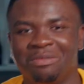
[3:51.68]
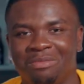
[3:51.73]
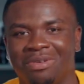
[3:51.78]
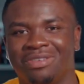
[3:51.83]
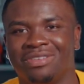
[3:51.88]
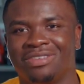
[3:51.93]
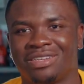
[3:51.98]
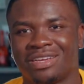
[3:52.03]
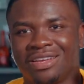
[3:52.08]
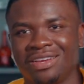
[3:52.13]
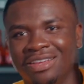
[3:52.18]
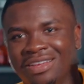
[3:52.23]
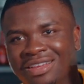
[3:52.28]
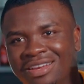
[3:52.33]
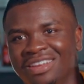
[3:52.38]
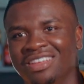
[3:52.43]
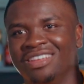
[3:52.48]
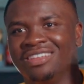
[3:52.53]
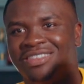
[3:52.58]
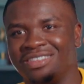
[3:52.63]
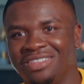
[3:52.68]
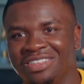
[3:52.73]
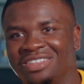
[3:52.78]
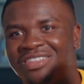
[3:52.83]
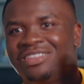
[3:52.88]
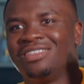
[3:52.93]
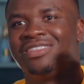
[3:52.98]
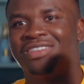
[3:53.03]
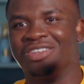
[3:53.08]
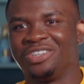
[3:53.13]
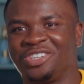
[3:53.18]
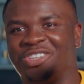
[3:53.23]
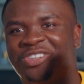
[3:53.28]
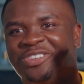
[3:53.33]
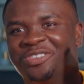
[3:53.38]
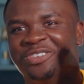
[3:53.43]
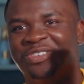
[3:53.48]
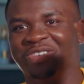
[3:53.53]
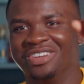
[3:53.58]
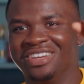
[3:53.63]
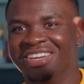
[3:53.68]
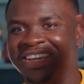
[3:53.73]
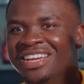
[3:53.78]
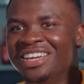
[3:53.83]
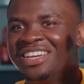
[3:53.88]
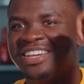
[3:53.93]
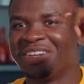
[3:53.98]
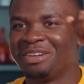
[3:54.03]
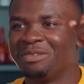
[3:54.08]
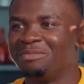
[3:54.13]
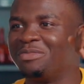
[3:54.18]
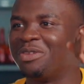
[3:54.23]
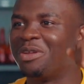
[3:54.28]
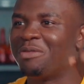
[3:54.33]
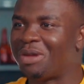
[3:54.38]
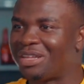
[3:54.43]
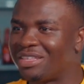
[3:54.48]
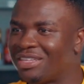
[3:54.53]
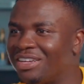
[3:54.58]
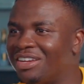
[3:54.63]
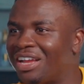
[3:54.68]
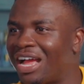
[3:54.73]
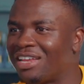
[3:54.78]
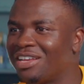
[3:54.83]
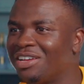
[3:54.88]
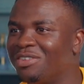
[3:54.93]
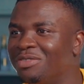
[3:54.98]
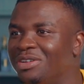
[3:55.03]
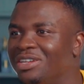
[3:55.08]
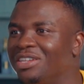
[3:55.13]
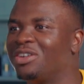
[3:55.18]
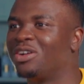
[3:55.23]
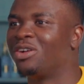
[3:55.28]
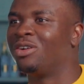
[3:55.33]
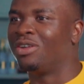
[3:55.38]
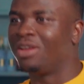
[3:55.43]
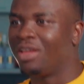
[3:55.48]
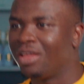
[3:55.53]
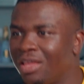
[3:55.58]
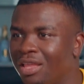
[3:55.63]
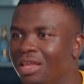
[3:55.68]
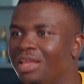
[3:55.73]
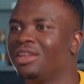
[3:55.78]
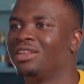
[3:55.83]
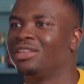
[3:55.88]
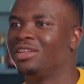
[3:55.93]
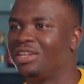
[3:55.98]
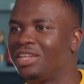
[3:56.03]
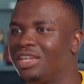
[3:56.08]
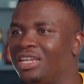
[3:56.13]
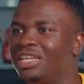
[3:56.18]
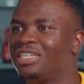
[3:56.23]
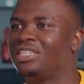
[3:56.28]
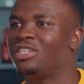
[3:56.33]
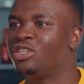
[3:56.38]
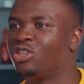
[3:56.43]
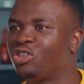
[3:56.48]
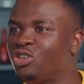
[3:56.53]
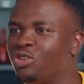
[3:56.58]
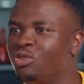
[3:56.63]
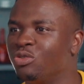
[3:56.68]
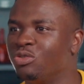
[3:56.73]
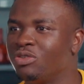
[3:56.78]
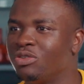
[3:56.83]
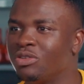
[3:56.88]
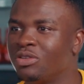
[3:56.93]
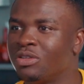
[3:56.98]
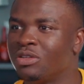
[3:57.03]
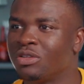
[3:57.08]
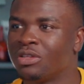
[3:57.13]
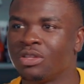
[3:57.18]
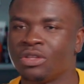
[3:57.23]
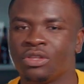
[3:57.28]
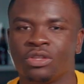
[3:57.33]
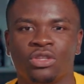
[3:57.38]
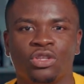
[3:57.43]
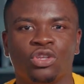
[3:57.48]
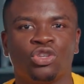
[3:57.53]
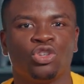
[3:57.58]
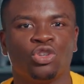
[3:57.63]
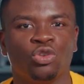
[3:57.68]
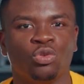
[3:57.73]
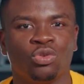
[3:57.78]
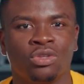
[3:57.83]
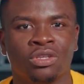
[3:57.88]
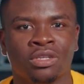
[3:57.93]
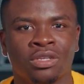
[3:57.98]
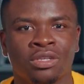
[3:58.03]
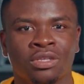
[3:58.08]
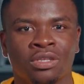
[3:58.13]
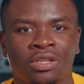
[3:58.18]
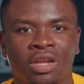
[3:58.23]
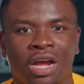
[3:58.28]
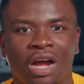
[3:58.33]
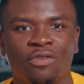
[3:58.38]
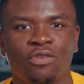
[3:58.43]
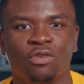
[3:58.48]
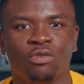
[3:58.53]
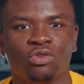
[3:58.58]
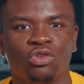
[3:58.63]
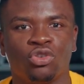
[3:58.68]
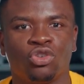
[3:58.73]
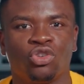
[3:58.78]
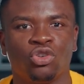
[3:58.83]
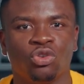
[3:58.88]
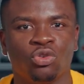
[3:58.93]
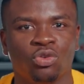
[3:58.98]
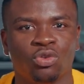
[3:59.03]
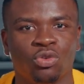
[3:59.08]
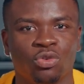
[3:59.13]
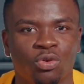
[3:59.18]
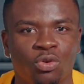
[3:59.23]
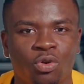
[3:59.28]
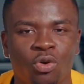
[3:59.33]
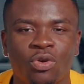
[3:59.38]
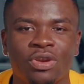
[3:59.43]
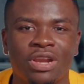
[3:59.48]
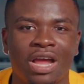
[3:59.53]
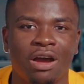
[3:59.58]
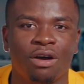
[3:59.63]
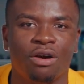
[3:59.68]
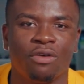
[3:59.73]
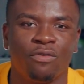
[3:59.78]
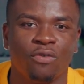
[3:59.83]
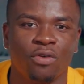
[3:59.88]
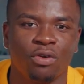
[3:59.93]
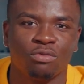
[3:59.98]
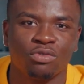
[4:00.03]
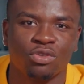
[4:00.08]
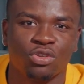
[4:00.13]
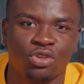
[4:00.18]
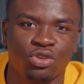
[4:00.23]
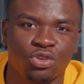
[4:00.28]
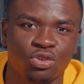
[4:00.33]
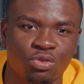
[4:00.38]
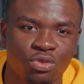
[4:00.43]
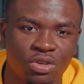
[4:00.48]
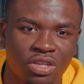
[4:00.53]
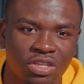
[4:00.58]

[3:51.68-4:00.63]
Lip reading: One trying to the shoe. You know, man, I didn't really go. Is it the shoot? The shoot. I thought it was the shoe. Oh, now I thought it was the shoot.